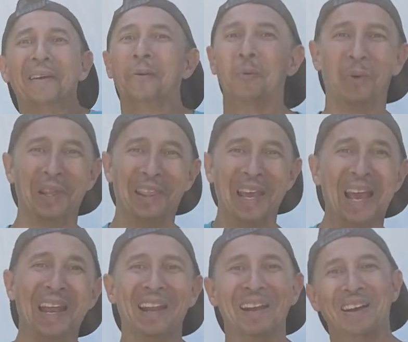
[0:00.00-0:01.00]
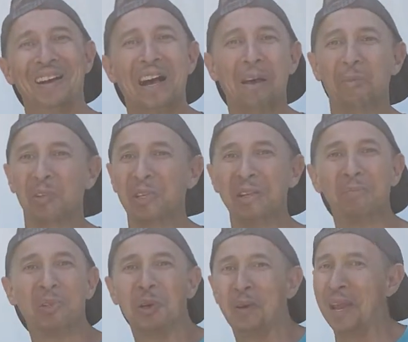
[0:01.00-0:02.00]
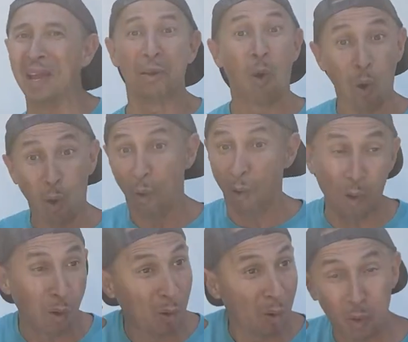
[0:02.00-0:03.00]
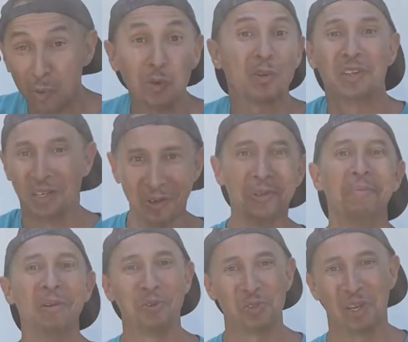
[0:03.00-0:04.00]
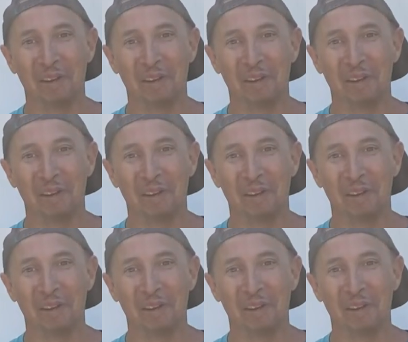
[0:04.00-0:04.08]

With that, I'm the Seamster, and cue the music.